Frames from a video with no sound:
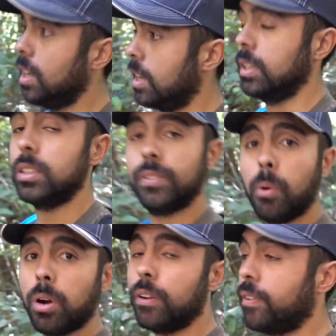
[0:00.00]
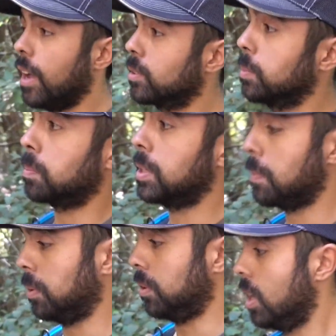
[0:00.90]
at least 4 or 5 groups of
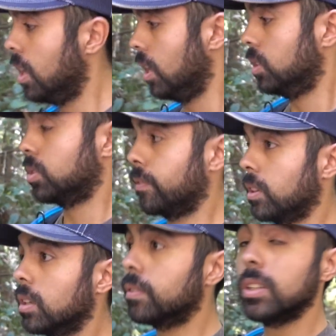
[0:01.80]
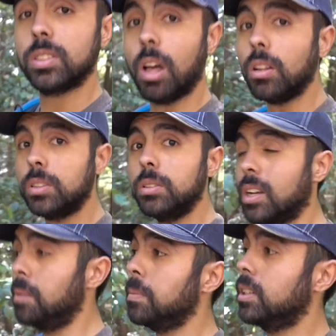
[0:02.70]
people. So if you're looking for the solitude,
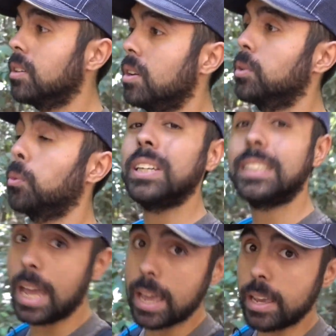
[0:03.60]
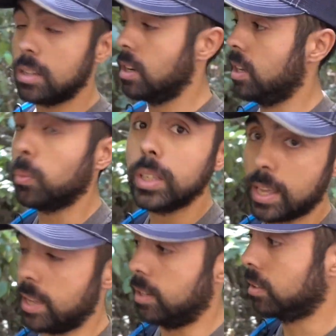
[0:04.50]
come here on a weekday, not a
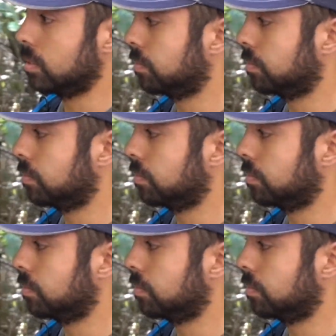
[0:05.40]
weekend.